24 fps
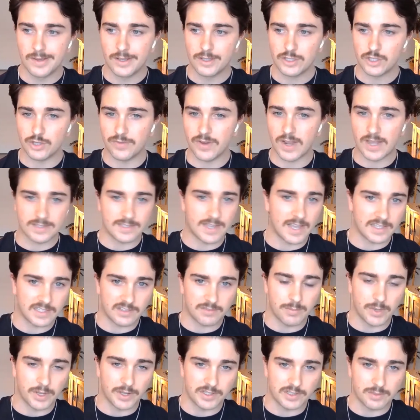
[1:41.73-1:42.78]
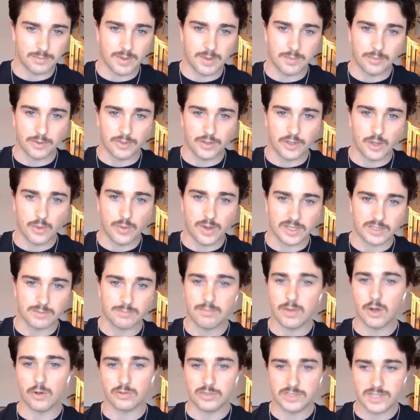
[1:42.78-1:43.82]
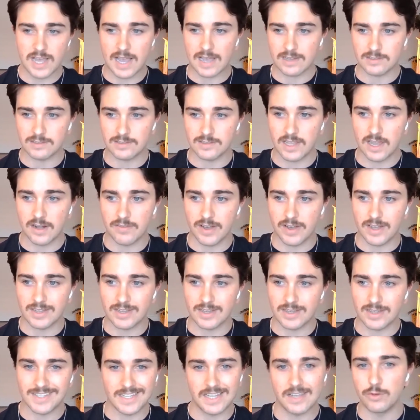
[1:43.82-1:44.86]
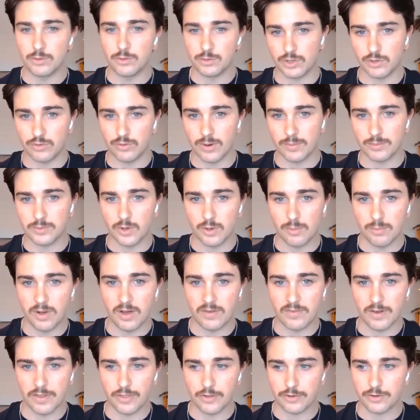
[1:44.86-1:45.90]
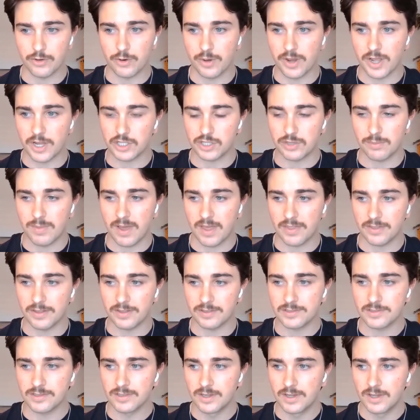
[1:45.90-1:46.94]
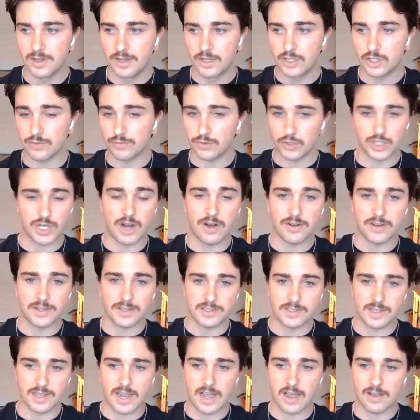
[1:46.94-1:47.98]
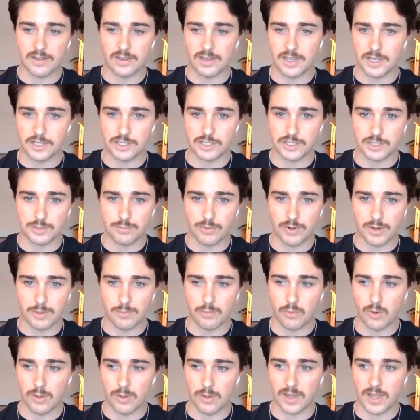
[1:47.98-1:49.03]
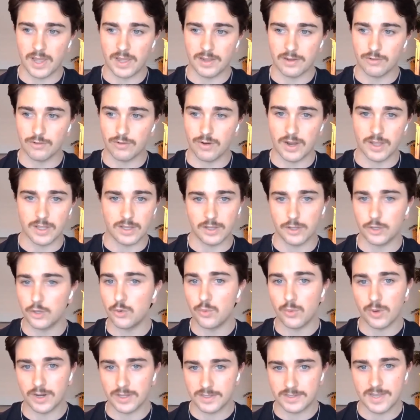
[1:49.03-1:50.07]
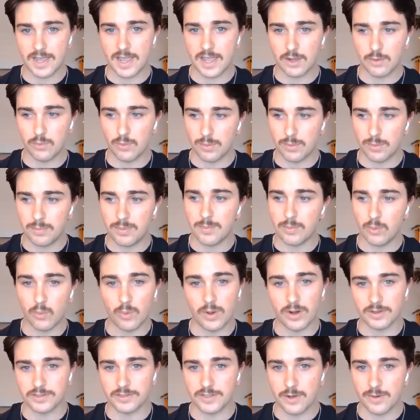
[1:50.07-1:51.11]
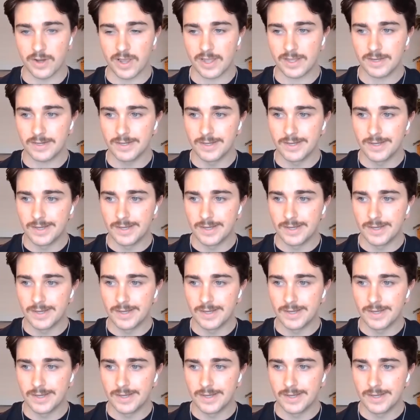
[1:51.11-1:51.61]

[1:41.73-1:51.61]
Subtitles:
So you've got tens of millions of people in the US, most tax incentivized to give using crypto above other donation methods. So for charities, the calculation is pretty point blank, right? You want to take what people want to donate.